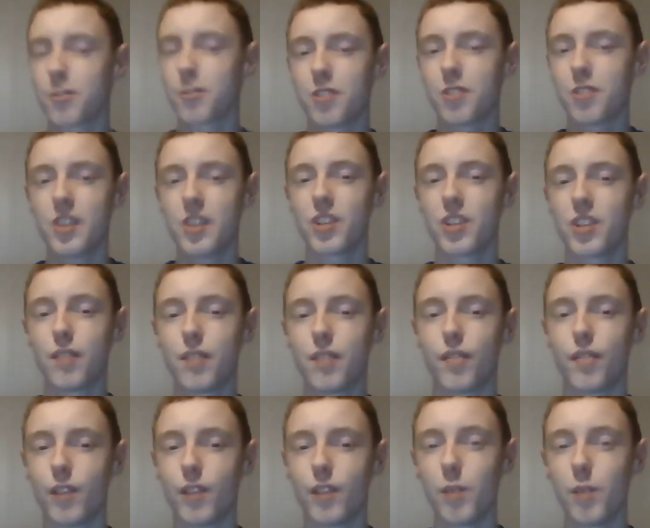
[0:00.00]
edition of a
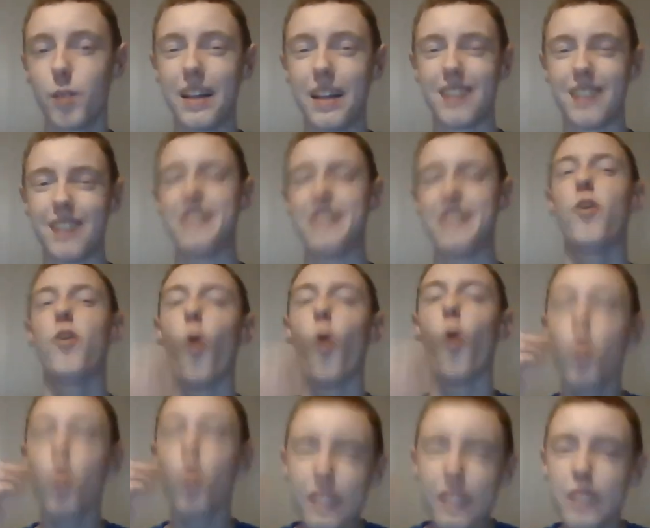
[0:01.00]
film and that's the
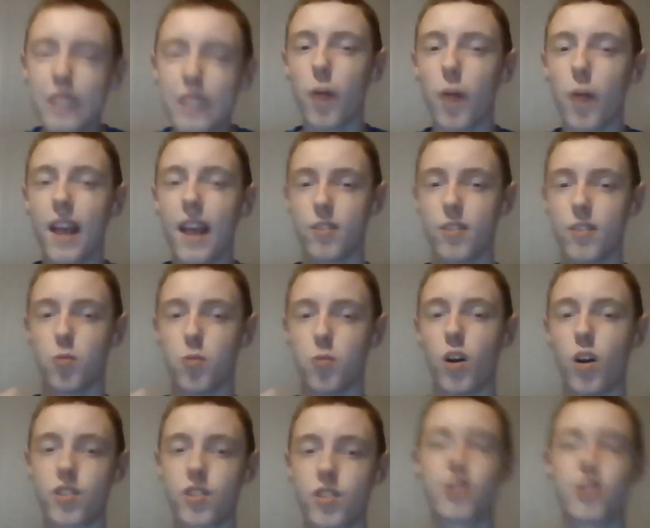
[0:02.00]
only way to
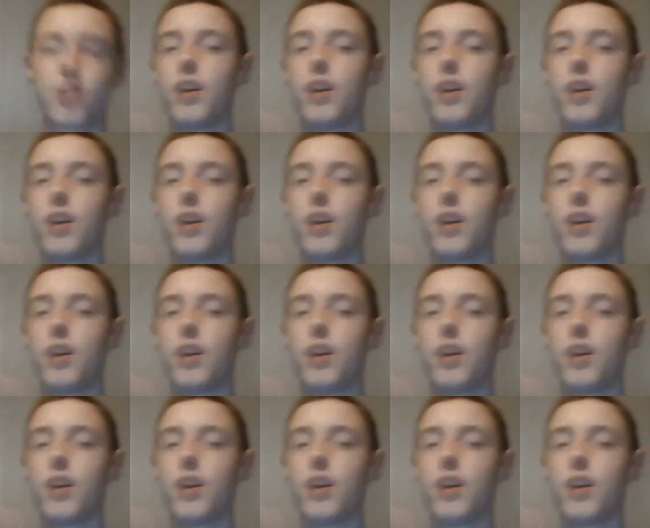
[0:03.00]
watch